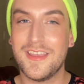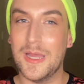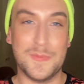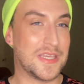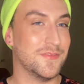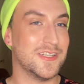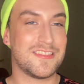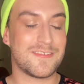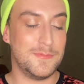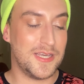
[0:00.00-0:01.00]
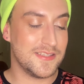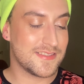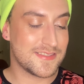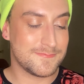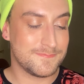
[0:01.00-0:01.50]
I'm giving it 3
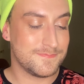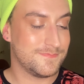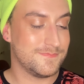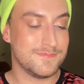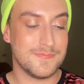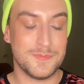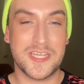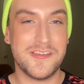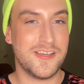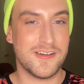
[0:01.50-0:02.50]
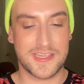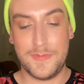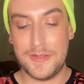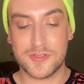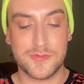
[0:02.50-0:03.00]
months. I'm telling y'all, come
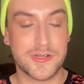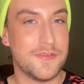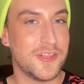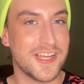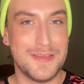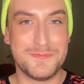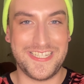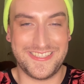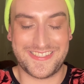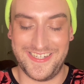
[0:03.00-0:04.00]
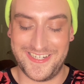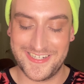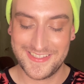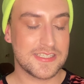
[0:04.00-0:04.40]
April, we're gonna have a lot of empties here.